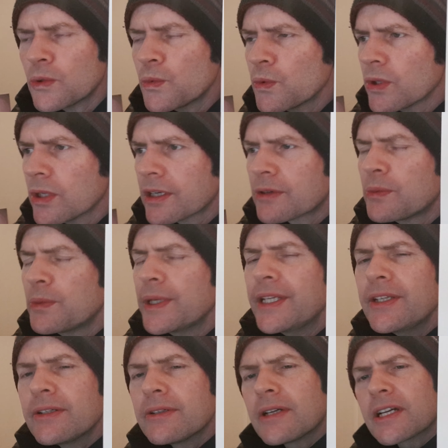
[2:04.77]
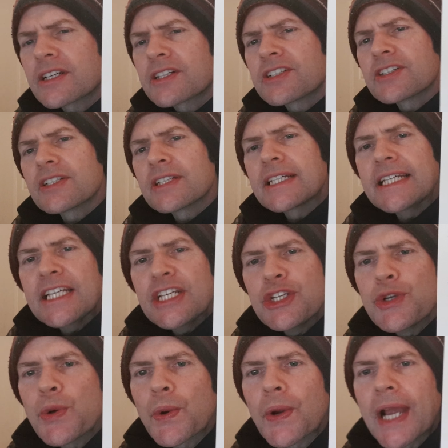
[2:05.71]
like when you're actually in
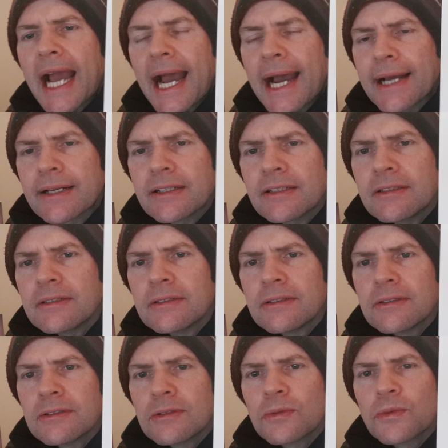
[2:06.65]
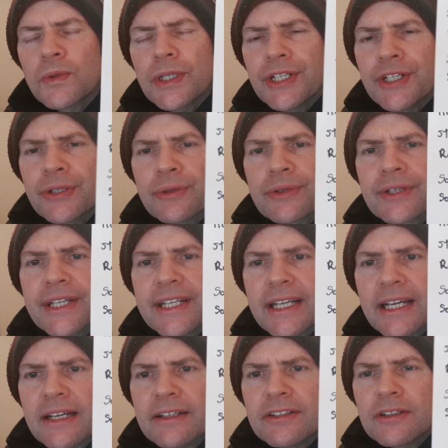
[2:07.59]
your garden, what are you looking
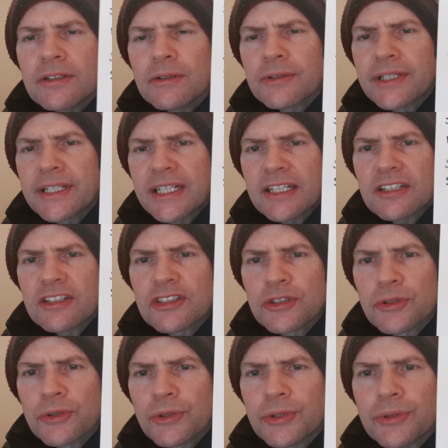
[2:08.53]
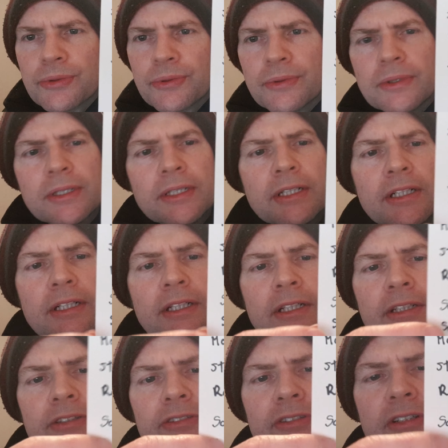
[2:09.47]
at? You're looking at the soil.
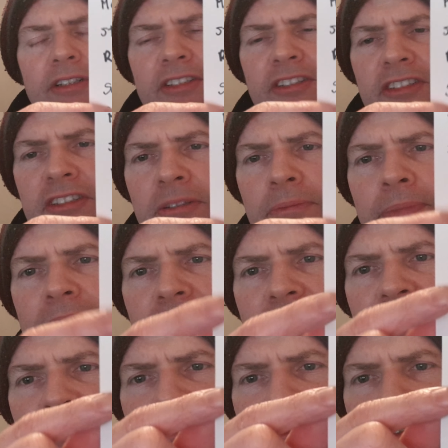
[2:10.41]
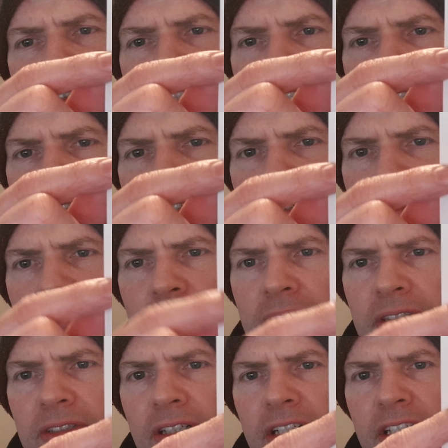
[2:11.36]
So this is a bit different than those
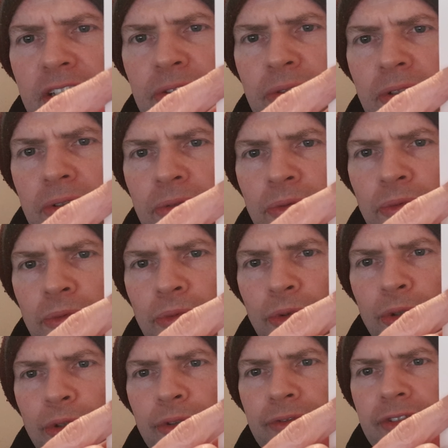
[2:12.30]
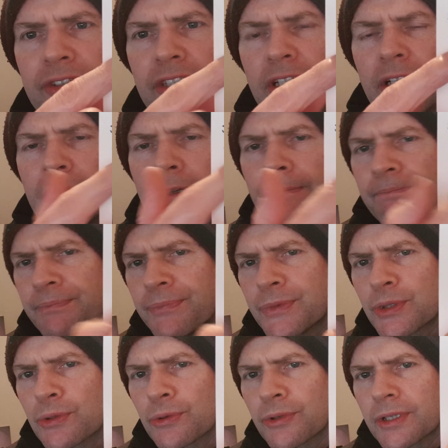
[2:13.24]
ones. So this one, roofs,
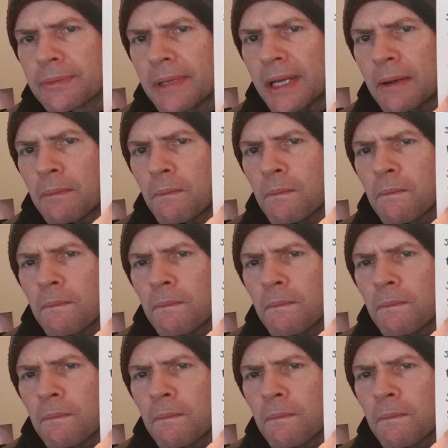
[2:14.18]
we're talking about,